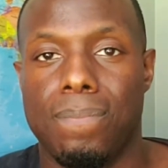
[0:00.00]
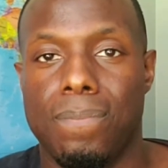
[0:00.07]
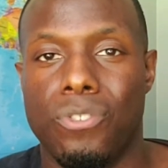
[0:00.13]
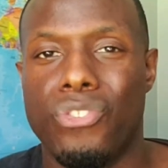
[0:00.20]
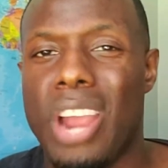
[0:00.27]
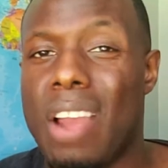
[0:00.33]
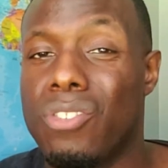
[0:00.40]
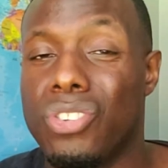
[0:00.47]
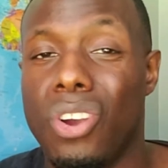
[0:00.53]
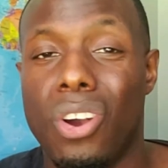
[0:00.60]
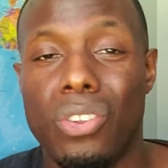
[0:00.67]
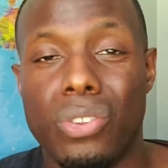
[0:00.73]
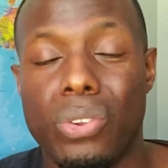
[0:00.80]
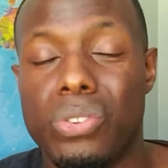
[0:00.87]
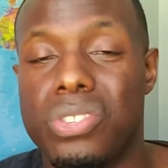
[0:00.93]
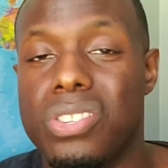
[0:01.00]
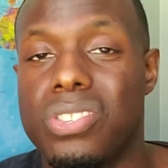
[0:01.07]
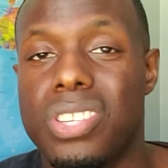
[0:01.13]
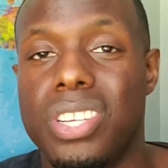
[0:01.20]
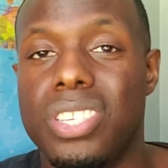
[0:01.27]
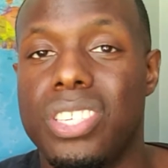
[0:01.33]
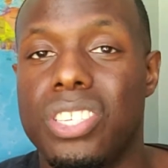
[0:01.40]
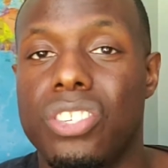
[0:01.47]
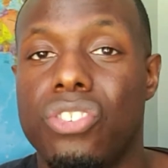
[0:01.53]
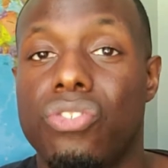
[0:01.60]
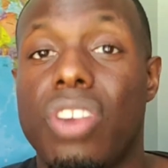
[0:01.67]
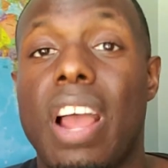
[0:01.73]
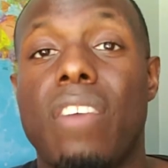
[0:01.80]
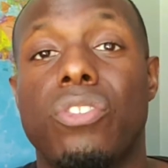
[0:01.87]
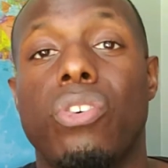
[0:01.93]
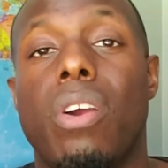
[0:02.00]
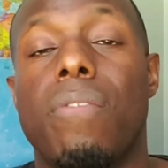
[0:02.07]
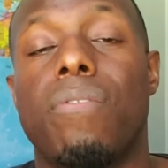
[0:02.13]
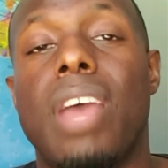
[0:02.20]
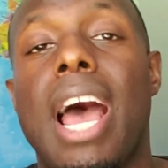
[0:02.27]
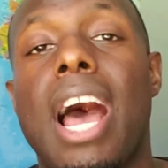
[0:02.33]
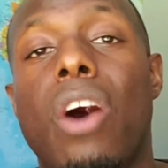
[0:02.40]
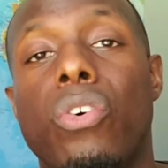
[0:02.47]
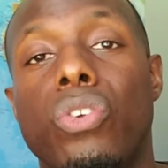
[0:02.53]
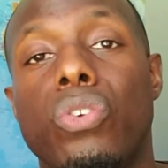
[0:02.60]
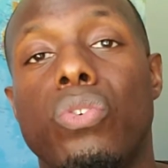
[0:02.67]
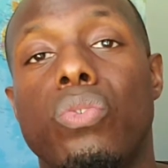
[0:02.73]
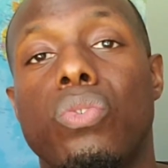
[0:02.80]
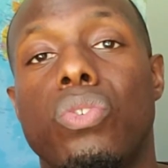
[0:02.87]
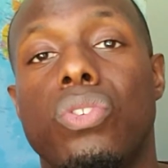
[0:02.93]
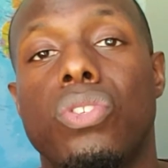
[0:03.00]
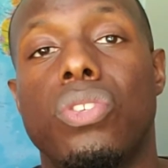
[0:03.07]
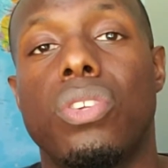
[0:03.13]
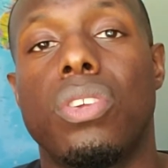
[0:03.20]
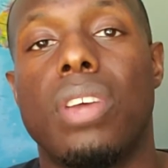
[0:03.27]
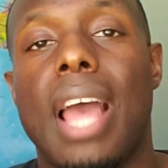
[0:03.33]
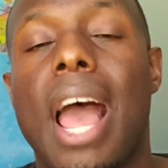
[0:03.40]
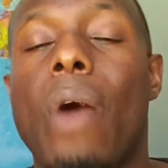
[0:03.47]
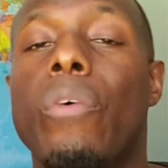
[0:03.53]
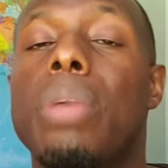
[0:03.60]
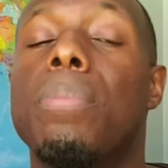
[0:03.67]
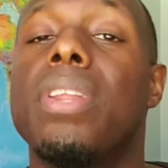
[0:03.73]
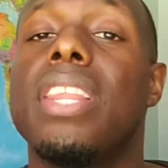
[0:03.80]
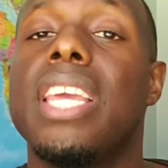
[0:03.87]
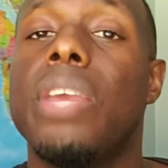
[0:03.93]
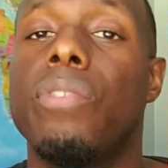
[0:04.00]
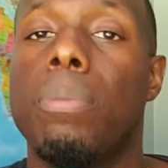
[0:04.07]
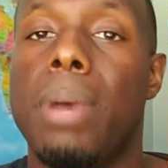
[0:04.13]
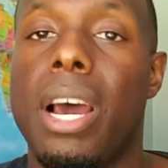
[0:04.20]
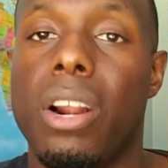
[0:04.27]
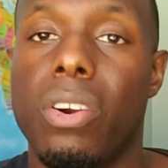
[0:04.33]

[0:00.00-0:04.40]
It drives all those decisions, drives our values, how we believe about